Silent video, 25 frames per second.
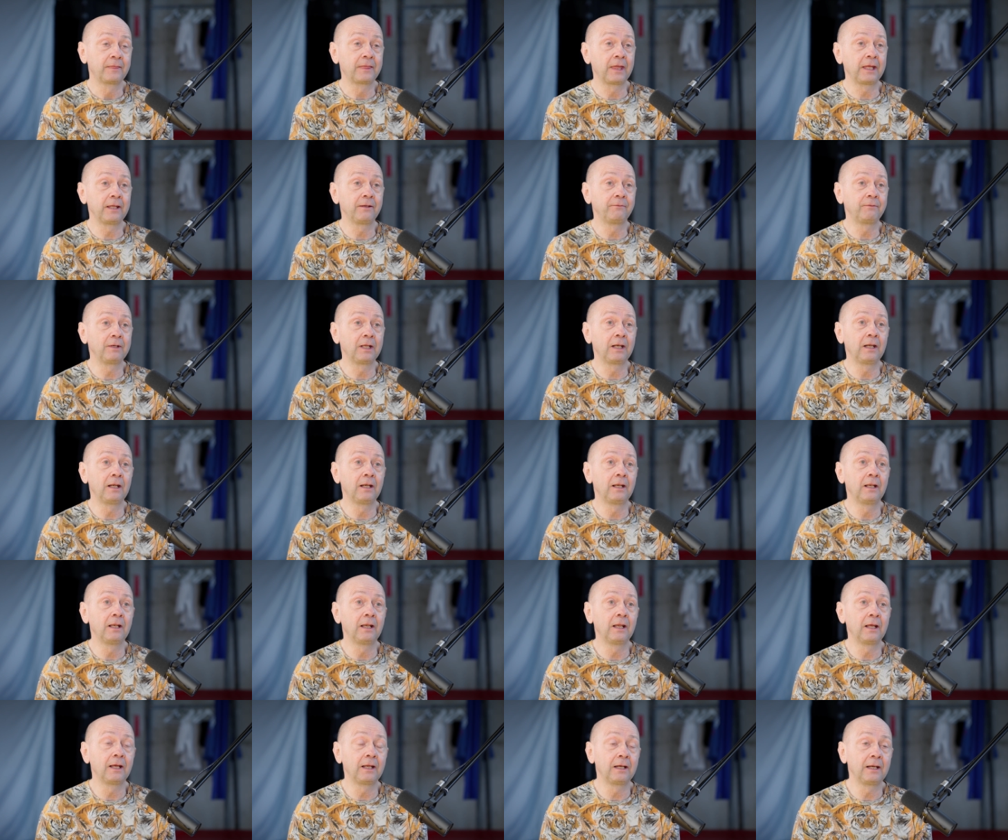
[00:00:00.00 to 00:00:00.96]
they
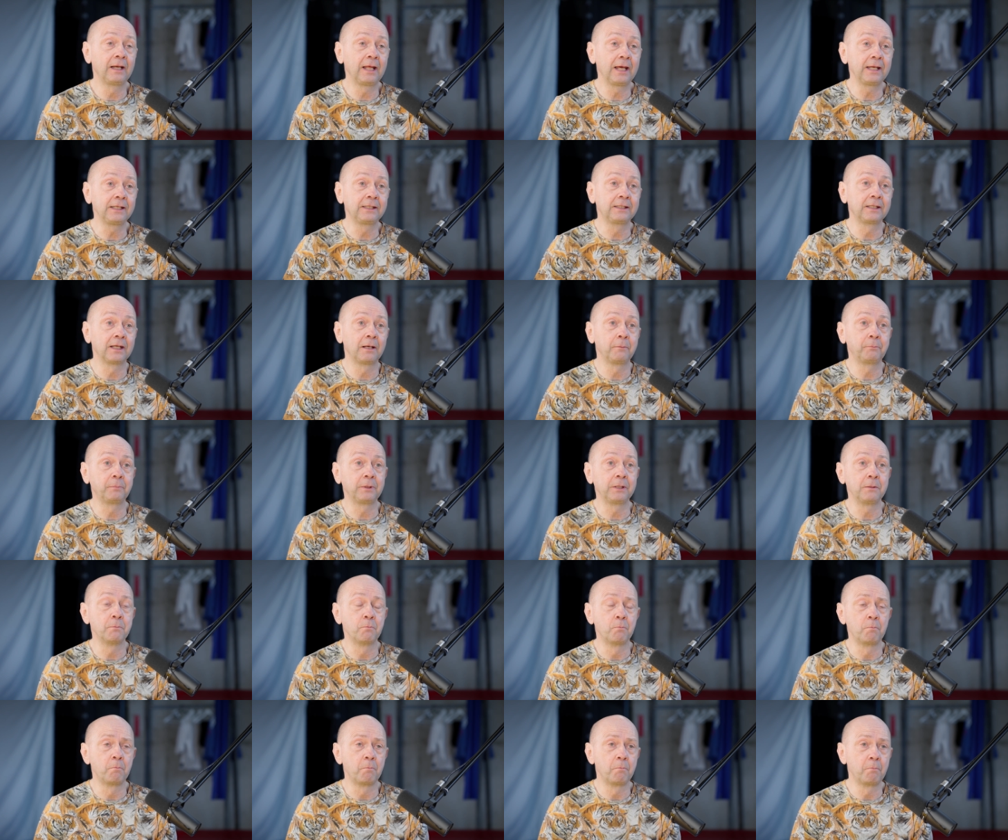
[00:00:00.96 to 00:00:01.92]
will uh, later
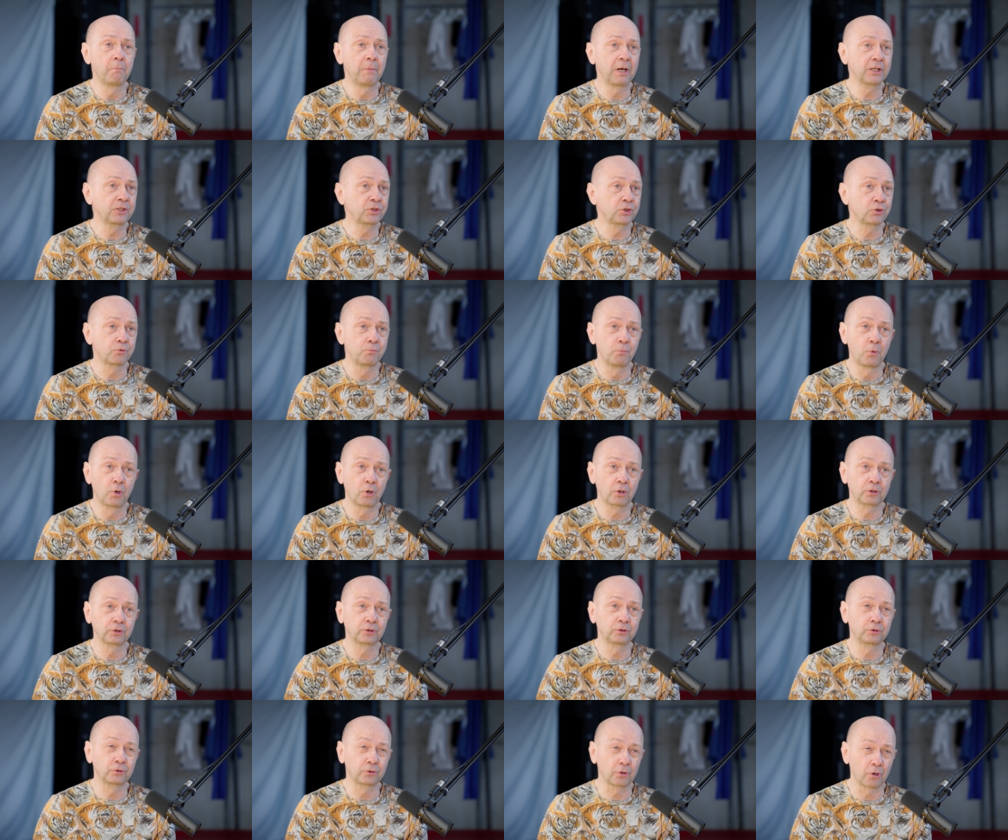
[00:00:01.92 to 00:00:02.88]
be much
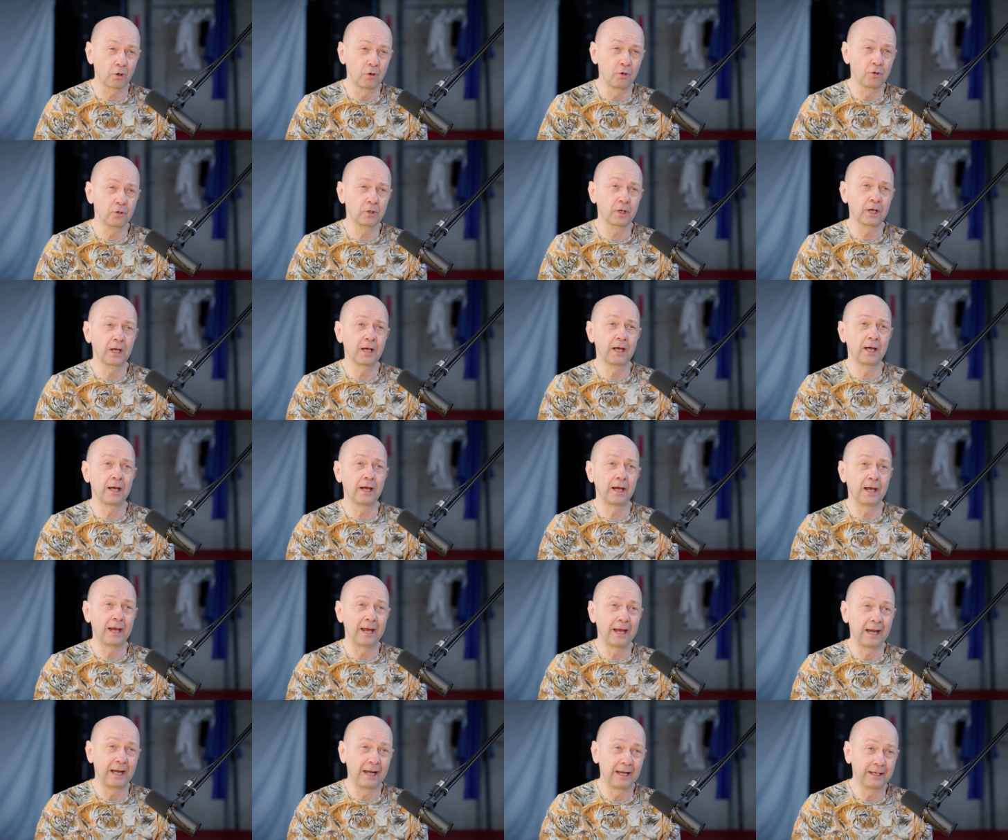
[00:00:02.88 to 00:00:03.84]
more
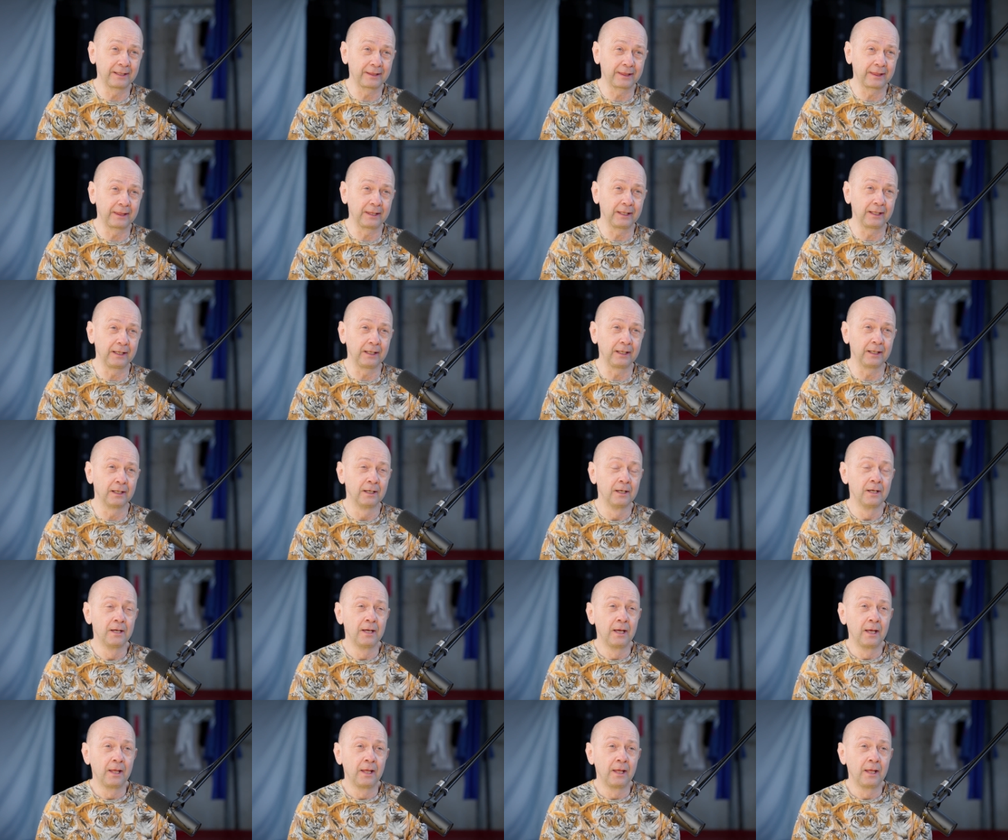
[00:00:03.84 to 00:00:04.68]
stronger, healthy.